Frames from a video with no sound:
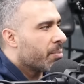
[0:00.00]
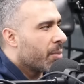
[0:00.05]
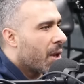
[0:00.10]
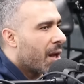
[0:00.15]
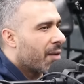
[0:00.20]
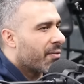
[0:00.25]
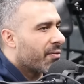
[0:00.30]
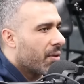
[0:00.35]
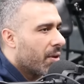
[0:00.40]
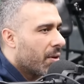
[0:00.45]

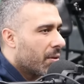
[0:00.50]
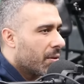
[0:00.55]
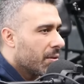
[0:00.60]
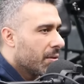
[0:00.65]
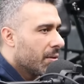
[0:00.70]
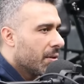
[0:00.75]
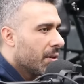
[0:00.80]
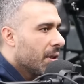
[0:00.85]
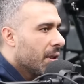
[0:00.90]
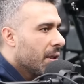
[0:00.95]
blood flow.
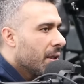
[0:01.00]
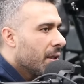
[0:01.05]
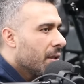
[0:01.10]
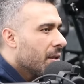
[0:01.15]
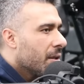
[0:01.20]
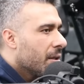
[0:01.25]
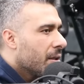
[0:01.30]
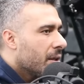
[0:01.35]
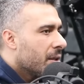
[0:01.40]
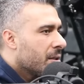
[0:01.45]

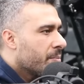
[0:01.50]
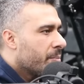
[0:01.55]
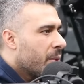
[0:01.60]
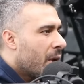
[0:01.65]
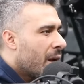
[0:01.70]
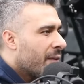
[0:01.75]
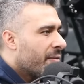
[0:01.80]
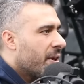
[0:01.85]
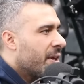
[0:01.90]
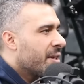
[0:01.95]
It's
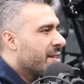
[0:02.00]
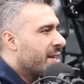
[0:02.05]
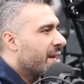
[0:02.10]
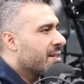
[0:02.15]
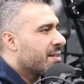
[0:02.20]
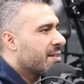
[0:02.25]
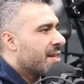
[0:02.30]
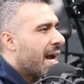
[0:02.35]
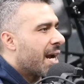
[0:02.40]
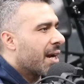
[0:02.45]
blood flow.
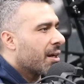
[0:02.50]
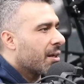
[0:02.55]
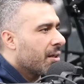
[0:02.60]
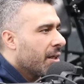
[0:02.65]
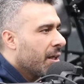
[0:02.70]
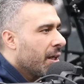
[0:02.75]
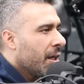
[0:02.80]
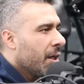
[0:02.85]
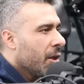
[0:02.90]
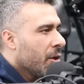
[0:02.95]

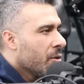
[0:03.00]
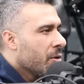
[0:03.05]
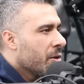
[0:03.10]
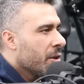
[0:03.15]
Exactly, you